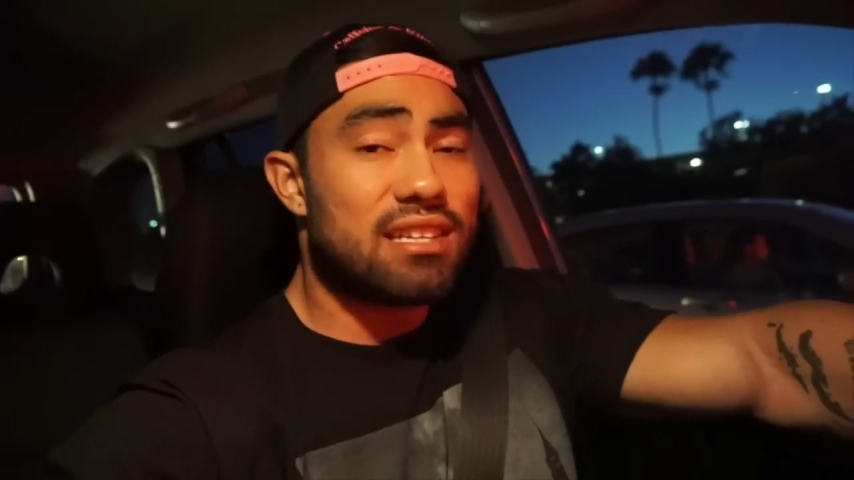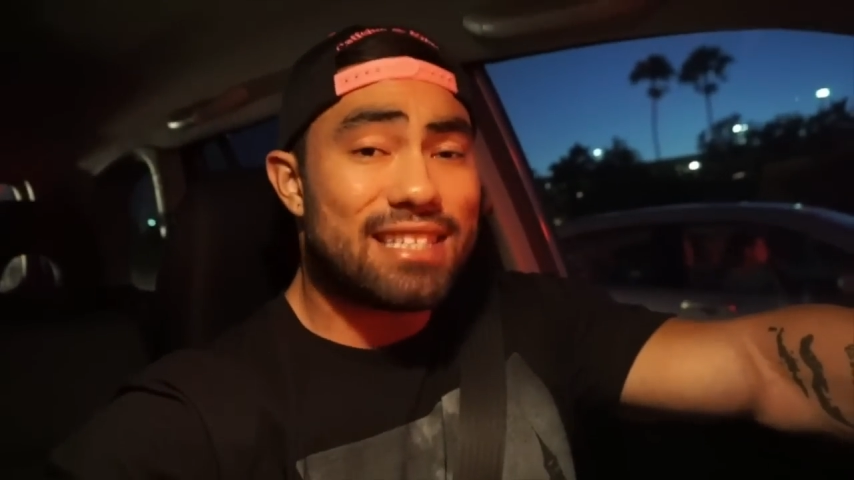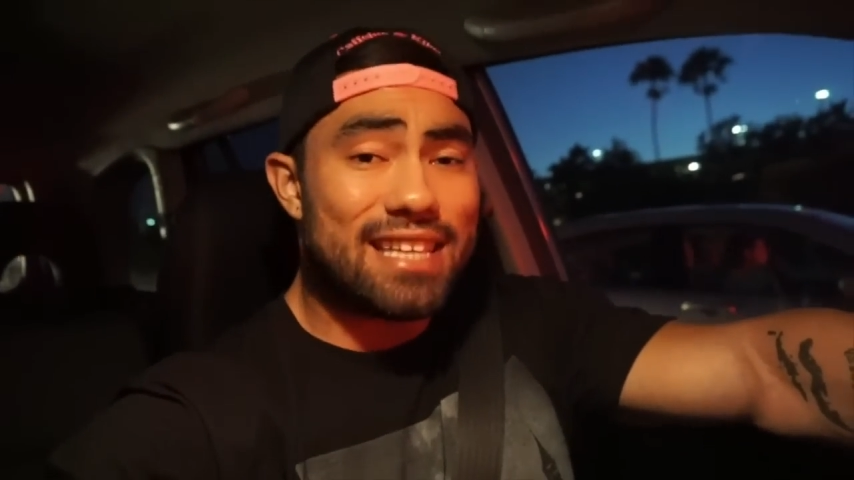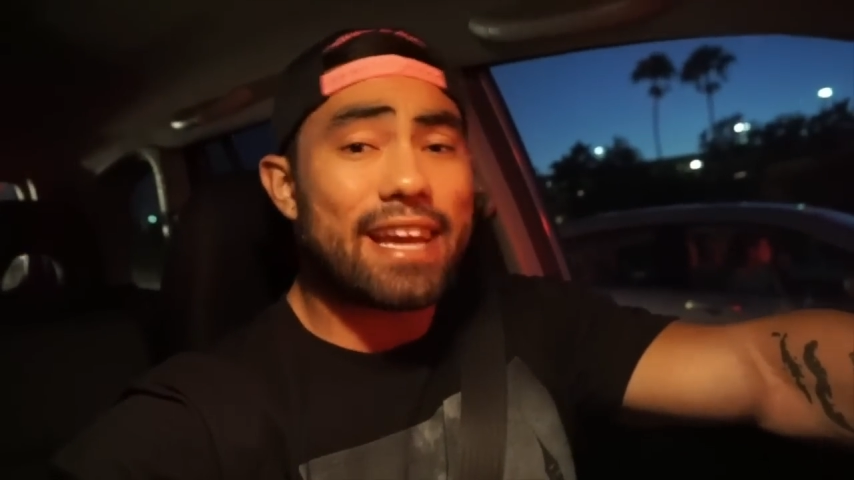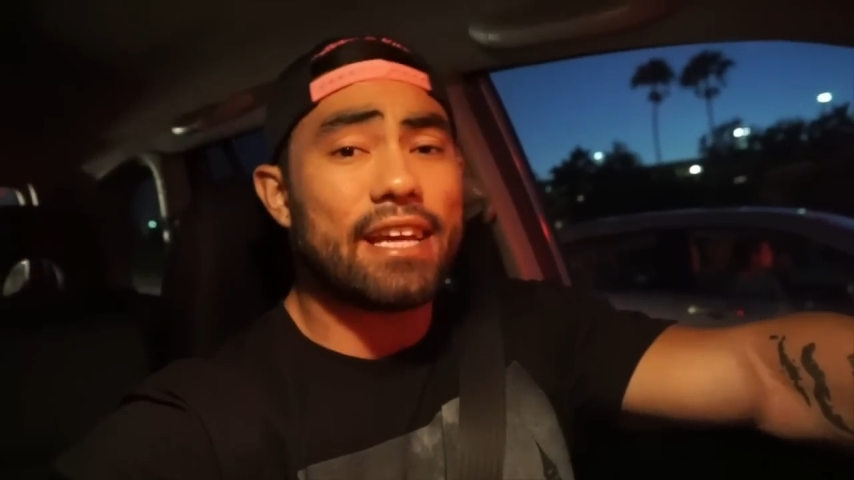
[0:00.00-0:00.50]

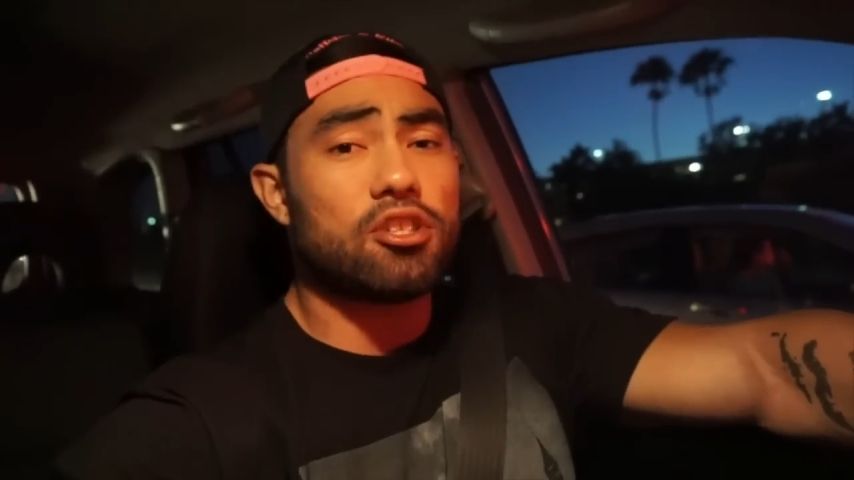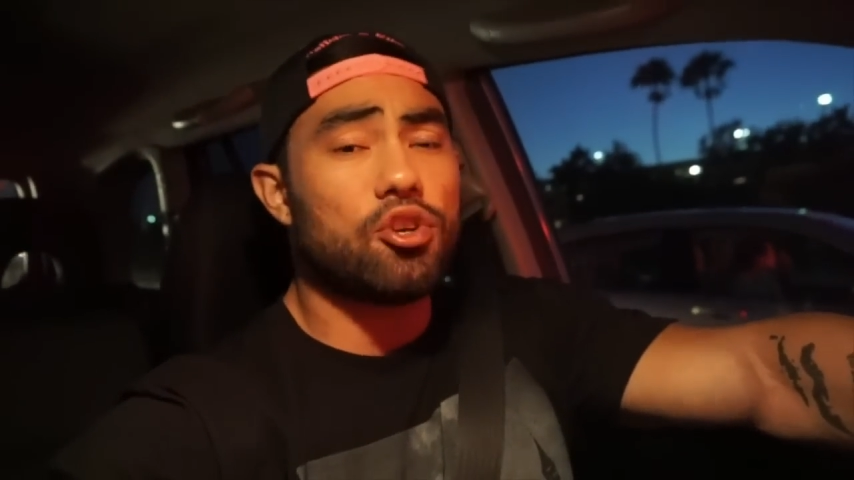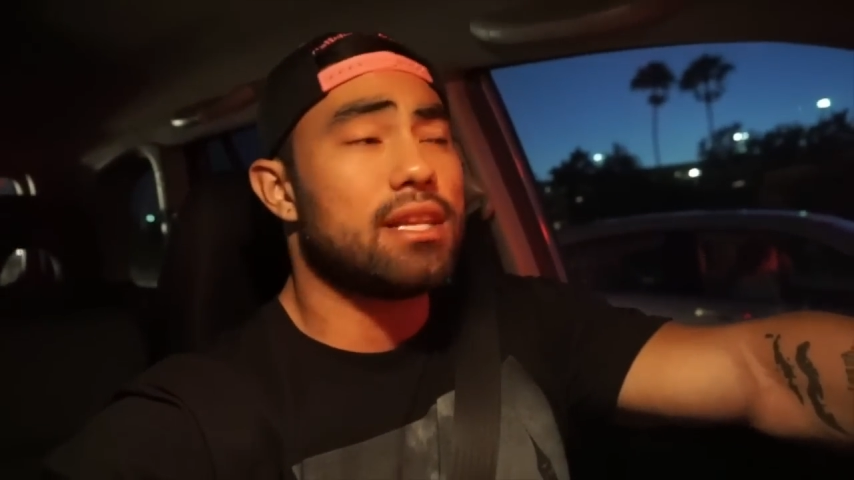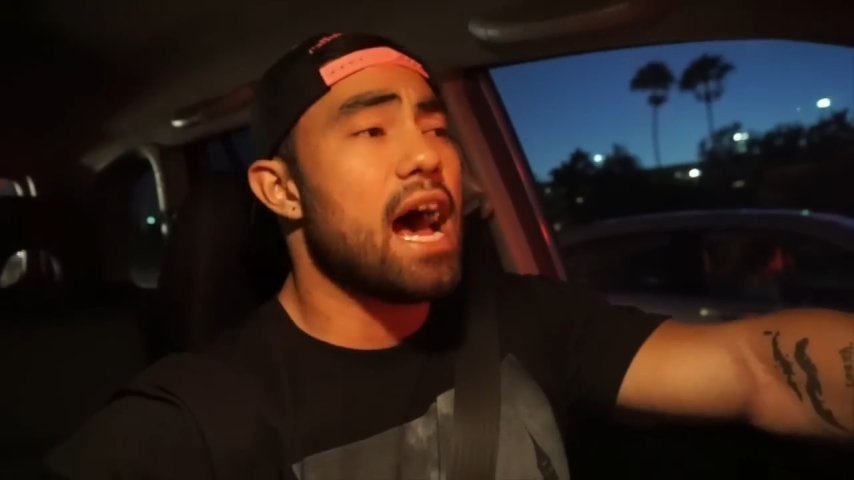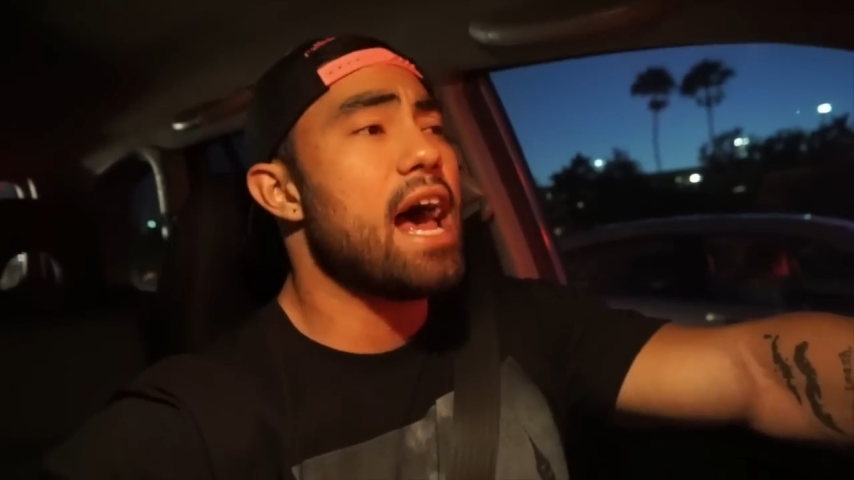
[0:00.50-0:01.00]
sticking to
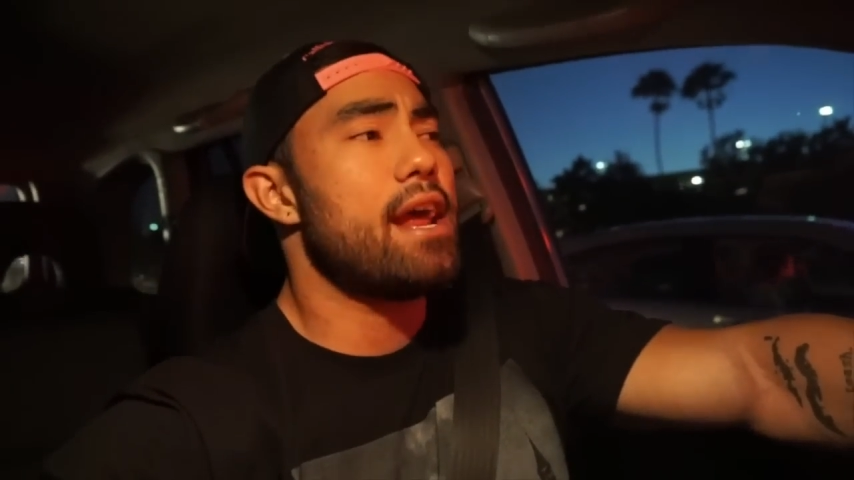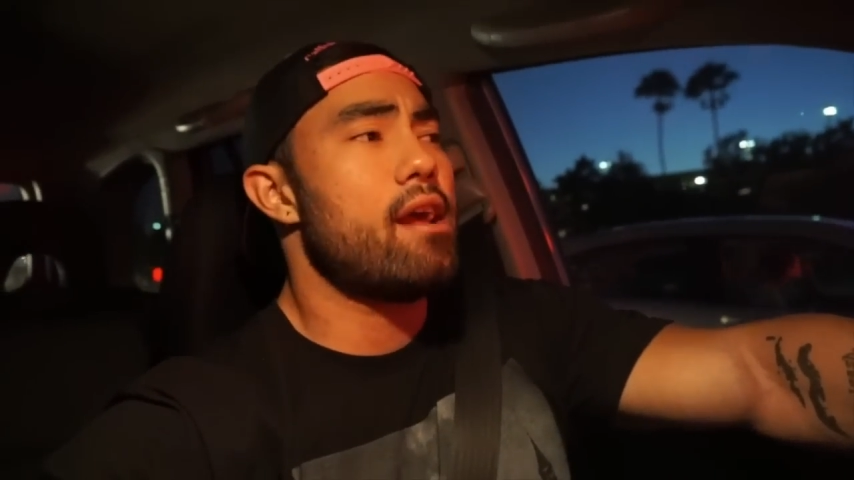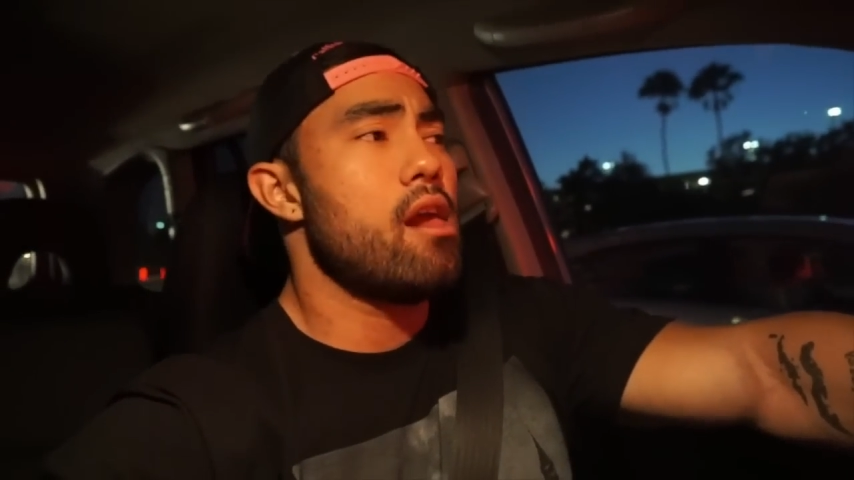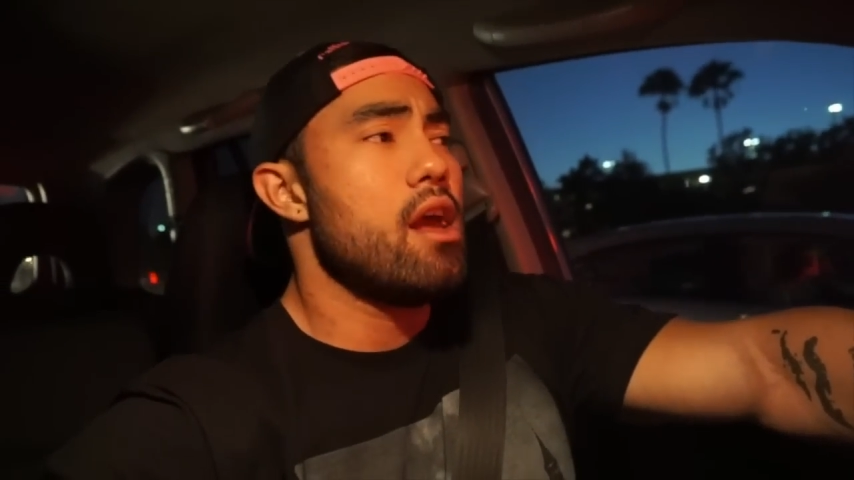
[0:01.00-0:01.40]
the diet.